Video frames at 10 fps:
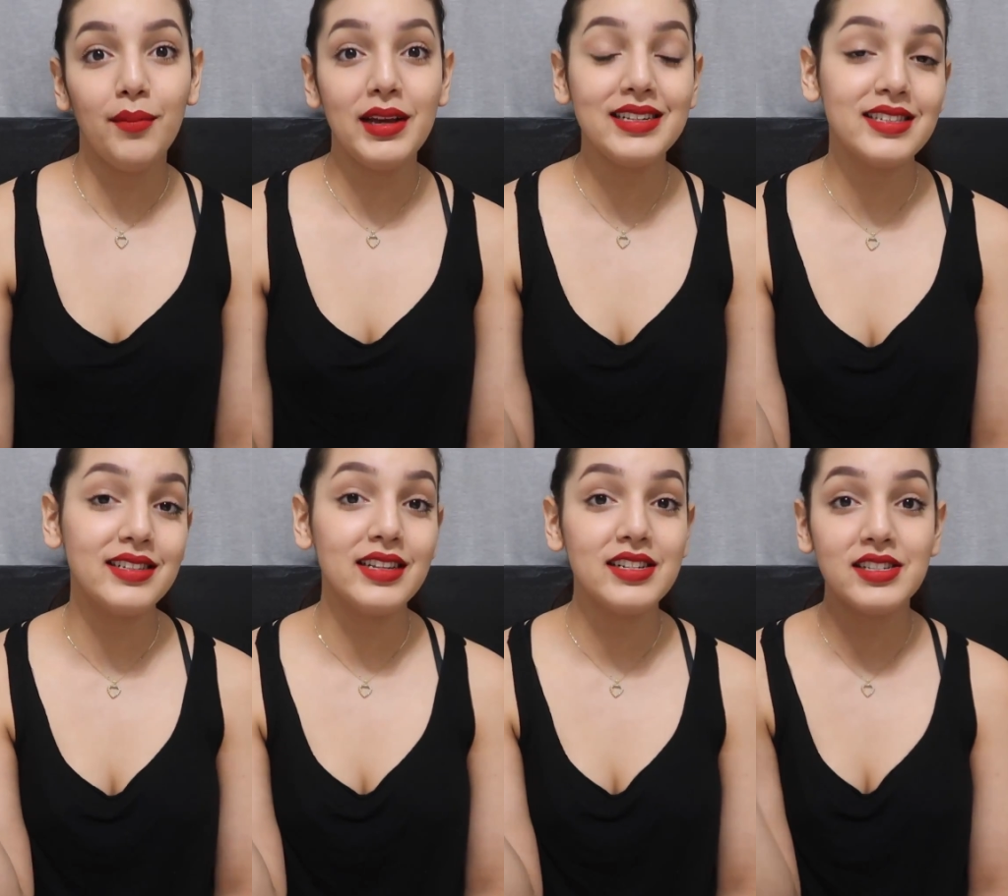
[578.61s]
It's
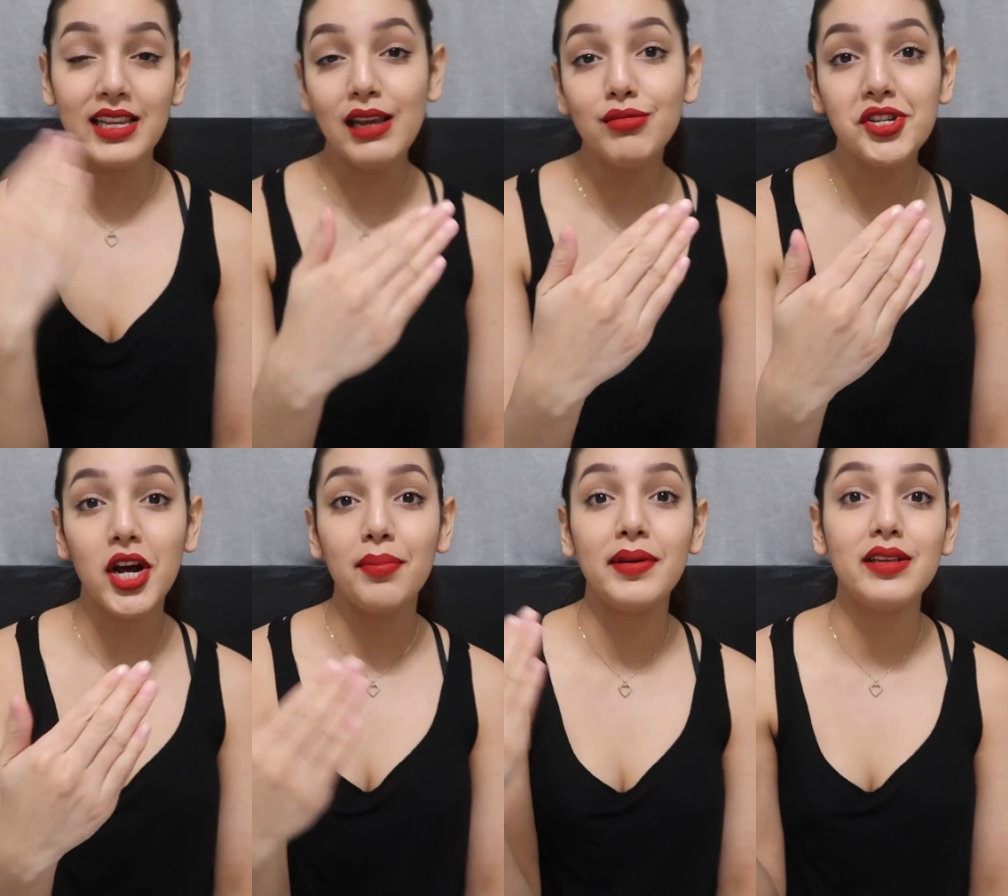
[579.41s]
in the same
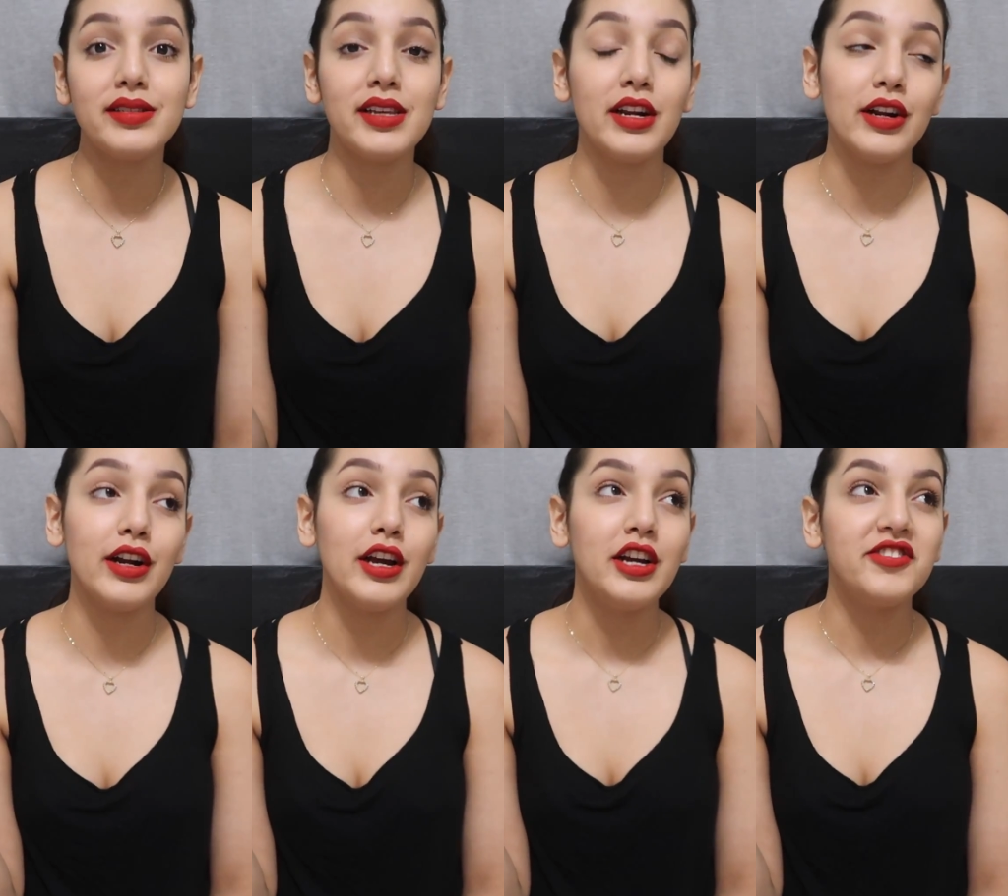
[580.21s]
shopping
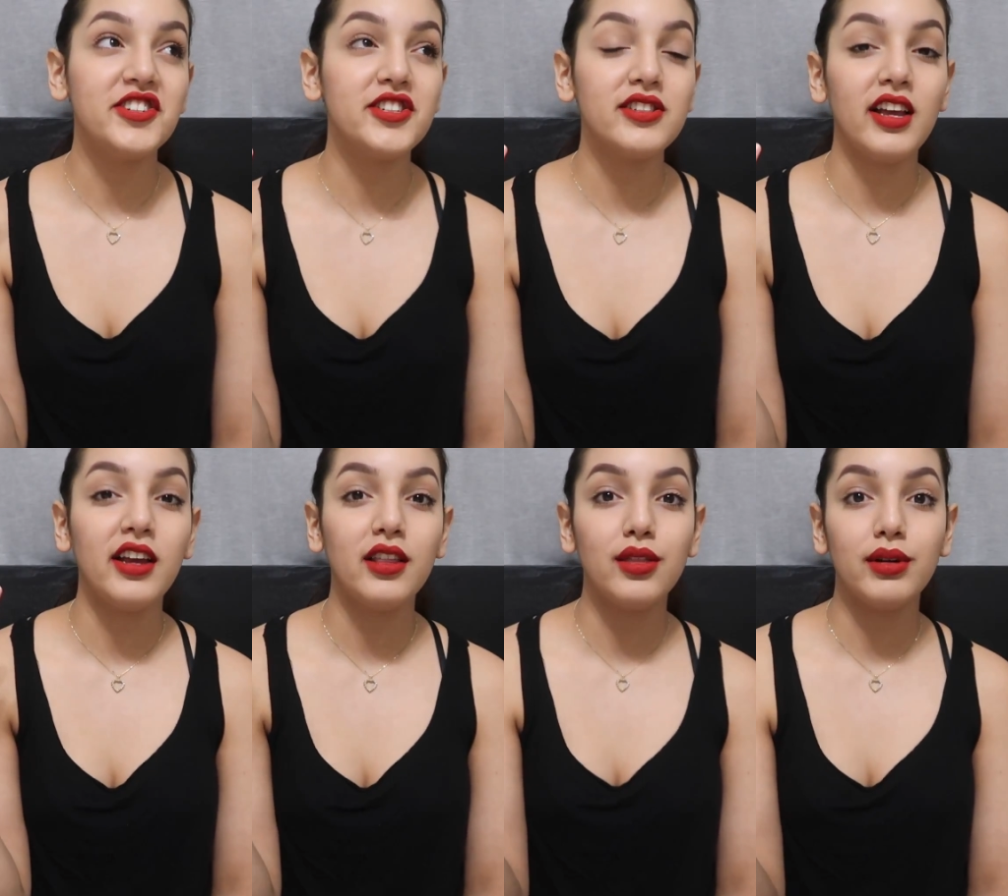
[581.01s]
center, just
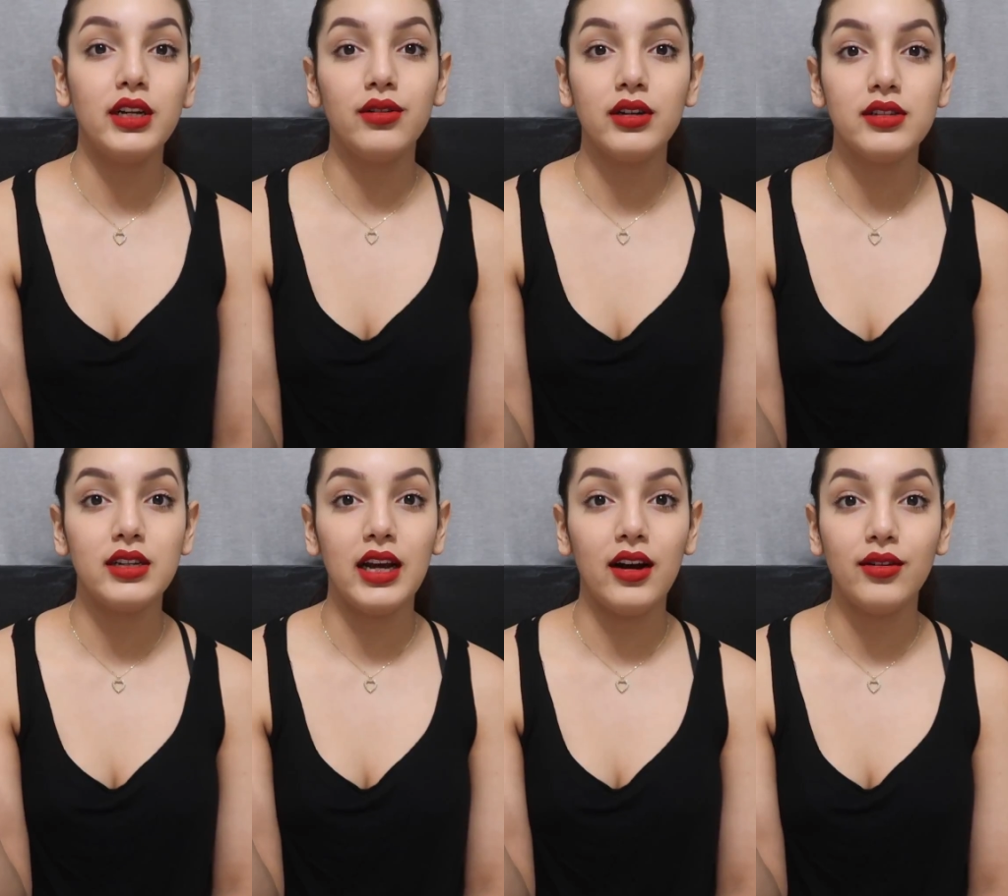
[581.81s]
like 3 doors
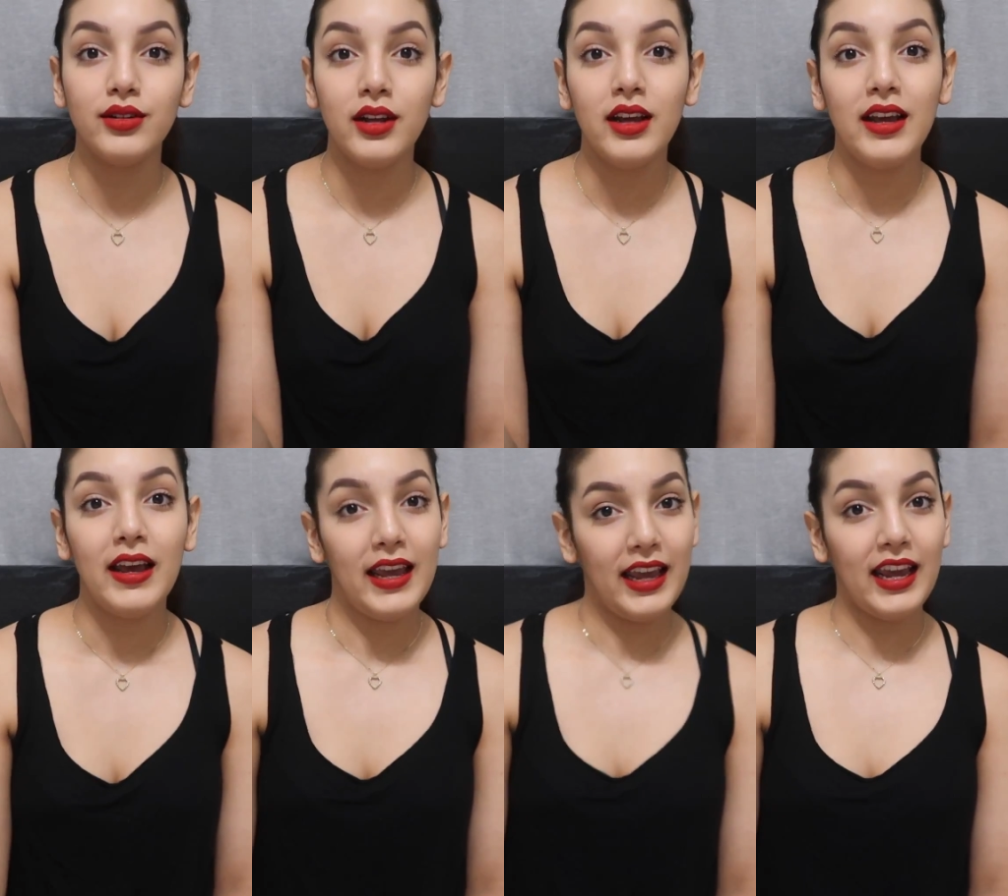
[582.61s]
down,
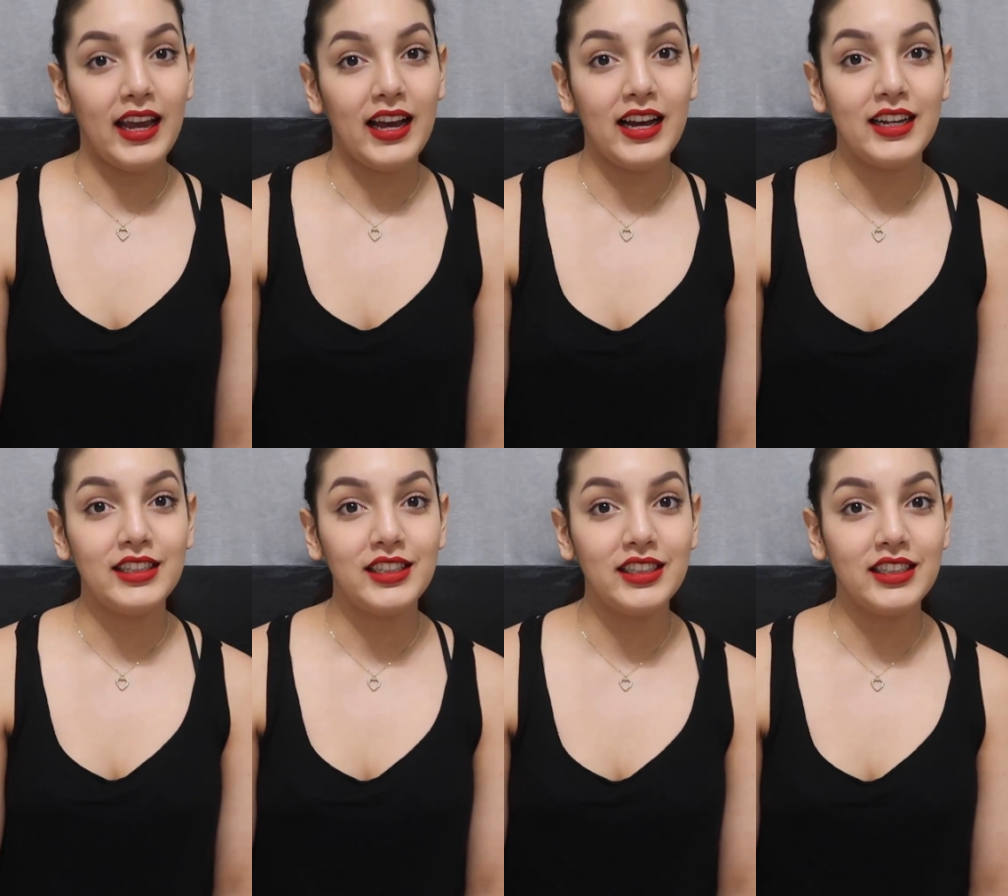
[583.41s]

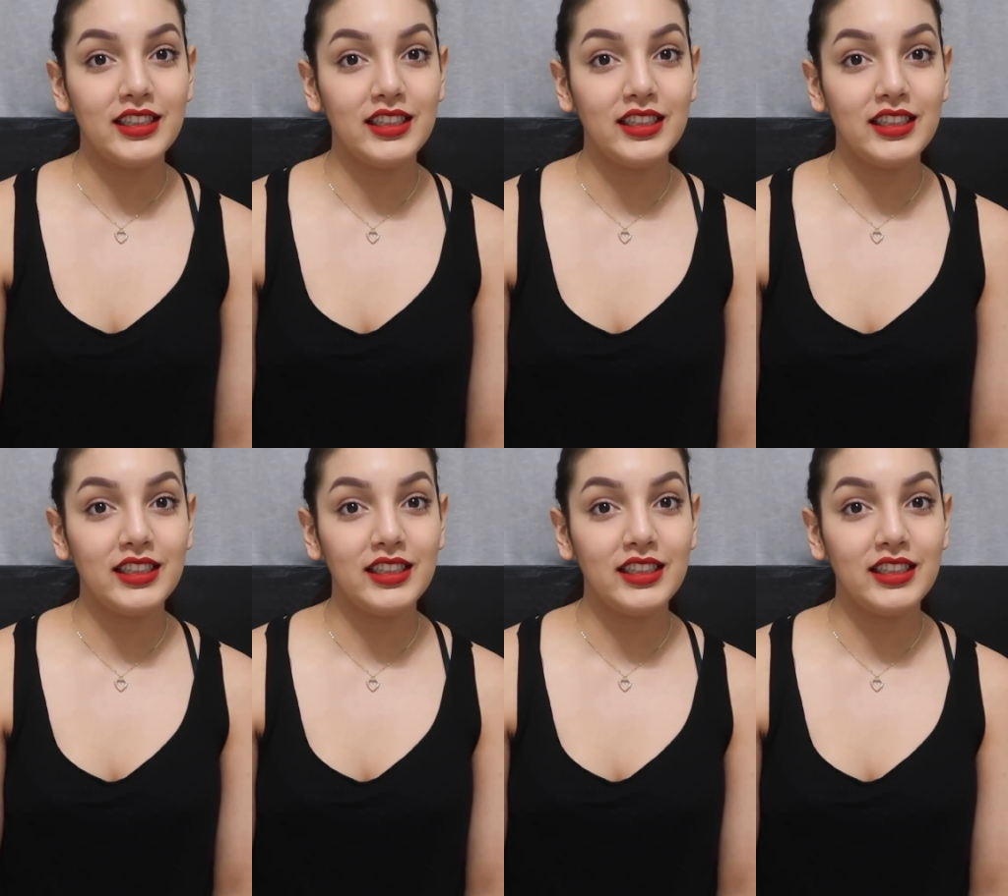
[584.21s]
and